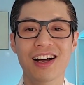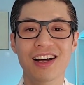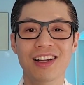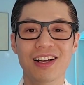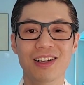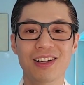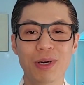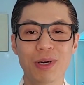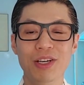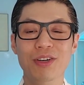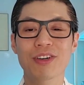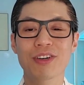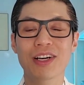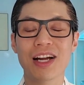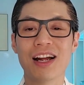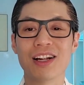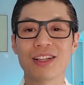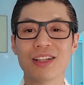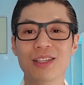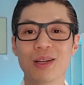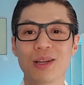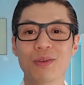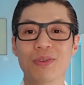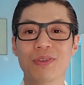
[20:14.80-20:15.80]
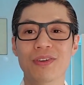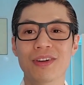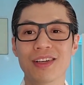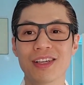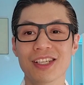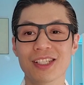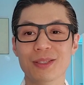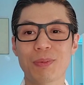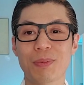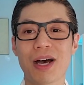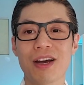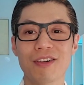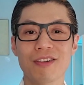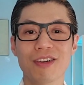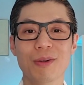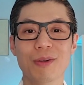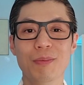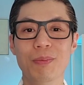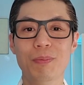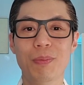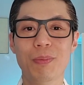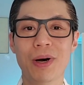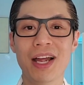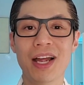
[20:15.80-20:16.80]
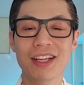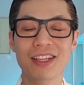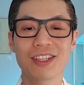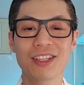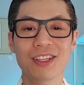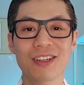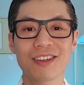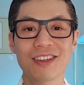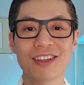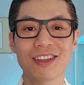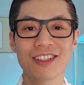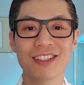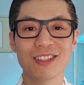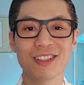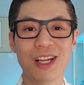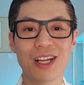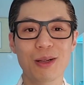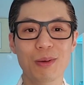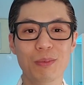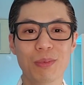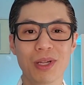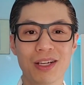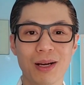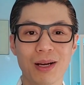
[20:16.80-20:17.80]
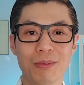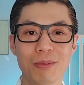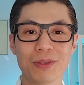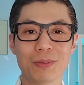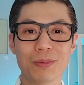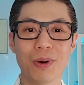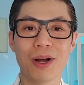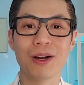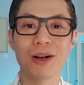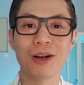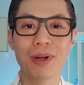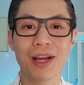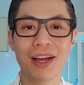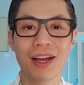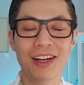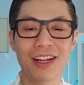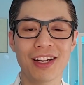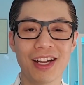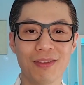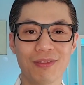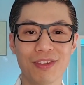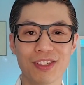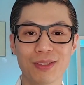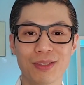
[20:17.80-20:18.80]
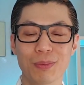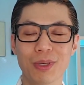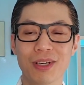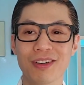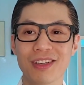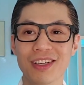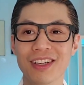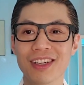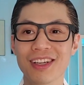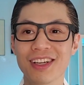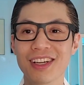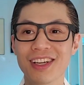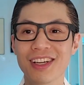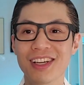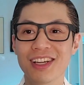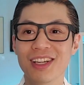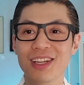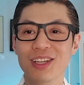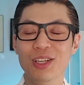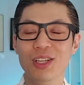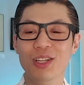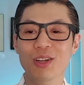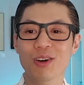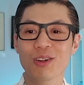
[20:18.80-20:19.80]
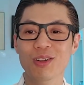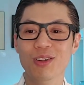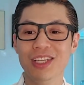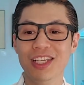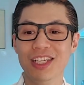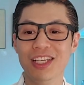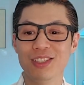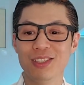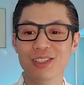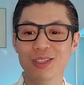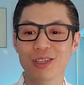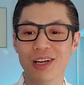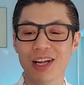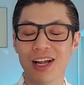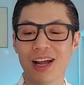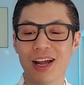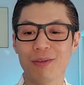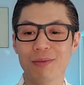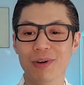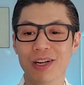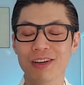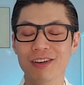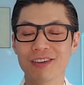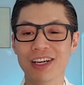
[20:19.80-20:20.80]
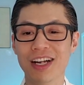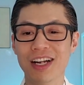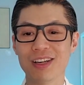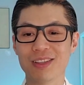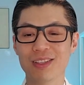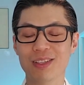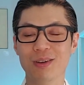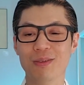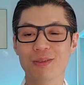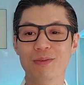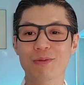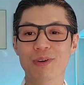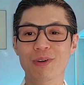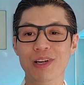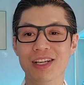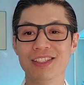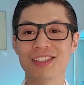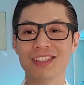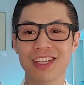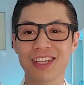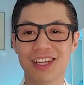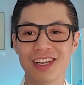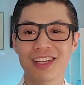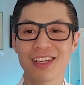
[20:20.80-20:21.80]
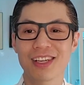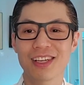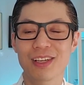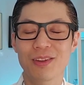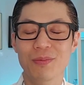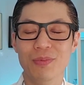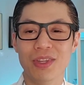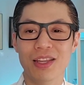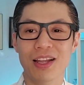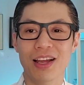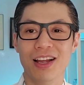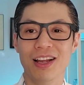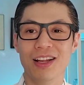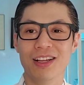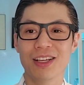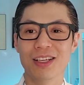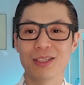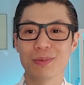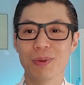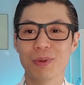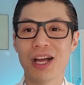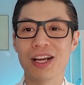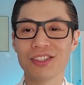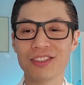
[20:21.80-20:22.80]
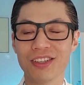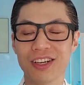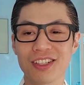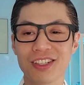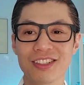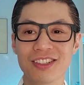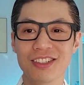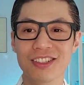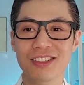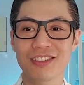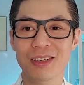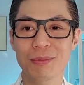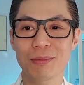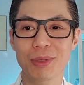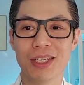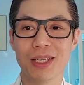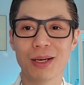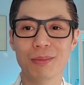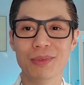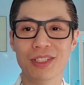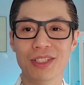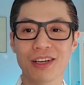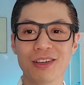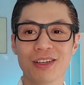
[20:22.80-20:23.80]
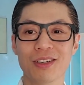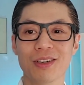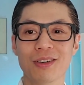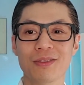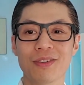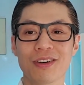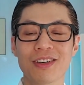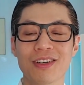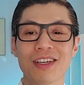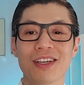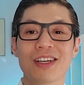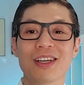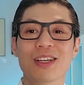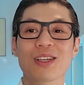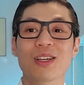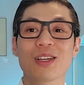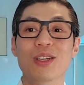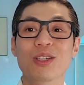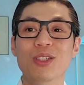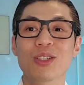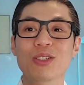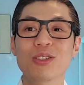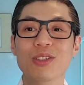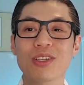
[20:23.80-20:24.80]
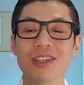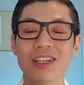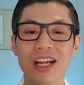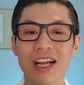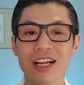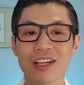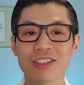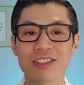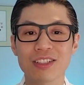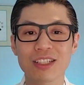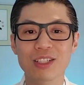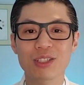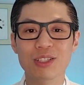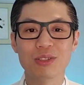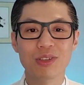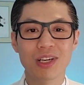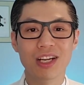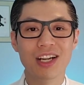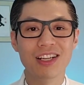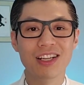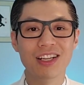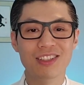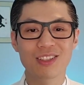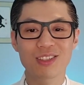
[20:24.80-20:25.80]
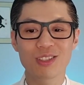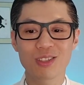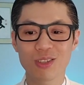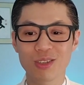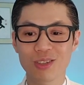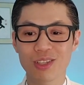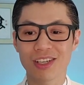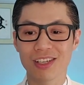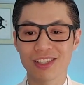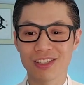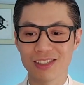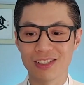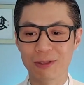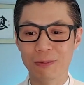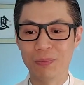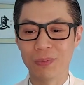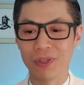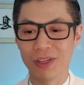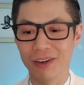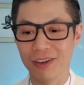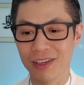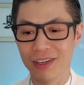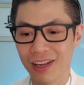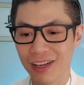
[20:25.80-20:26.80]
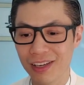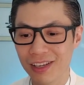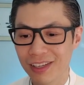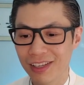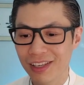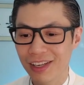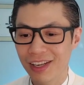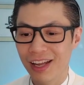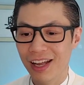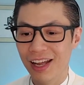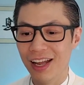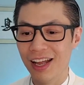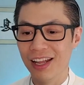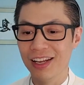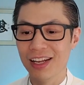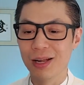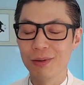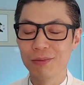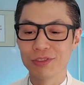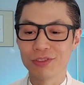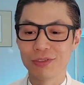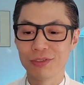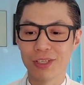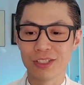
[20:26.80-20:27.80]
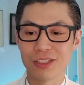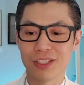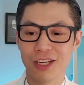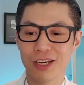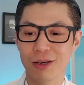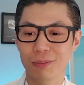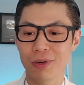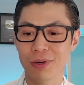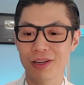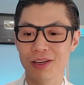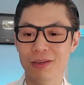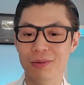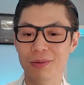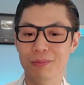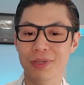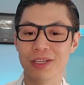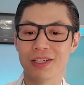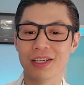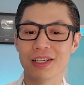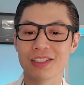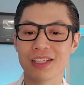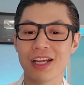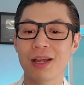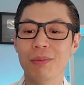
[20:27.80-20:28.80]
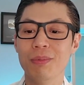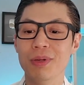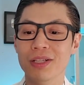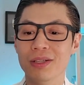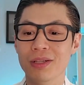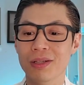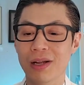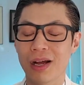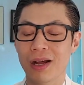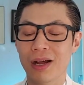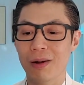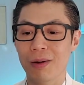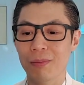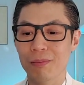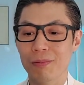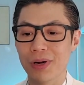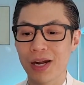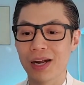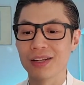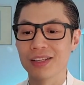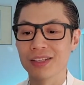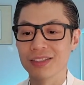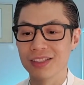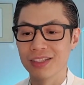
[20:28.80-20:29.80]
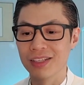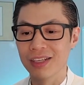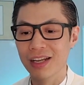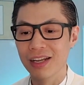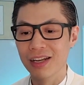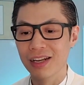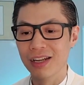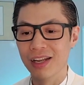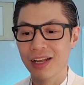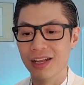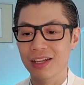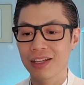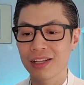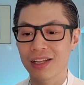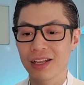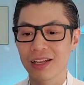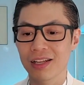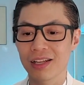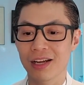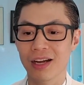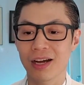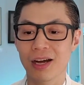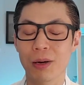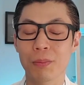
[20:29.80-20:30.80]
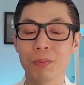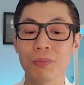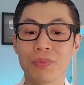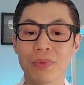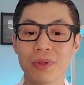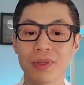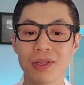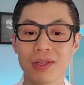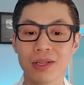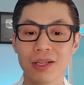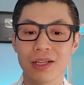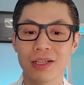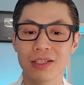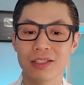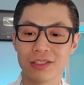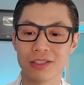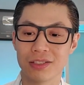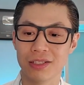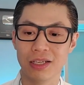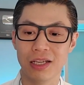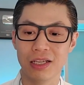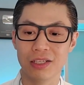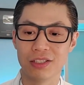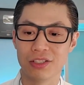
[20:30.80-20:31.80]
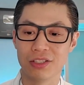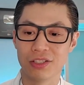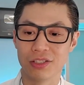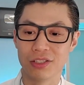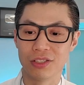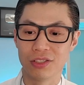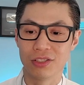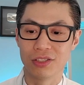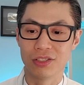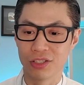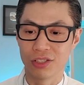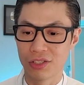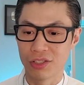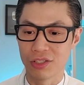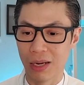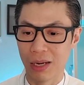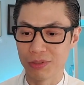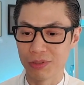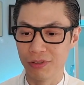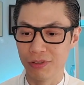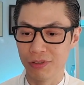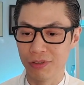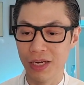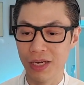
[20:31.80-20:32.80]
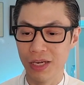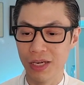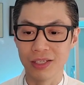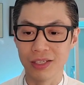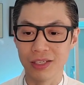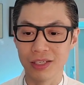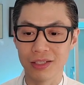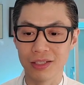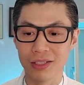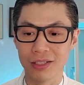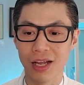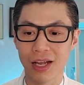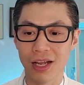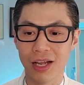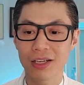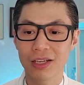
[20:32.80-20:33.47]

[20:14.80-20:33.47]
radioactive spider bite you so that you become Spider-Man and have this ability. You don't need to have radioactive waste like splash onto you and become Daredevil. You can actually train to do this, okay? And I'm so excited about it because I've been practicing it, and then it's just absolutely amazing that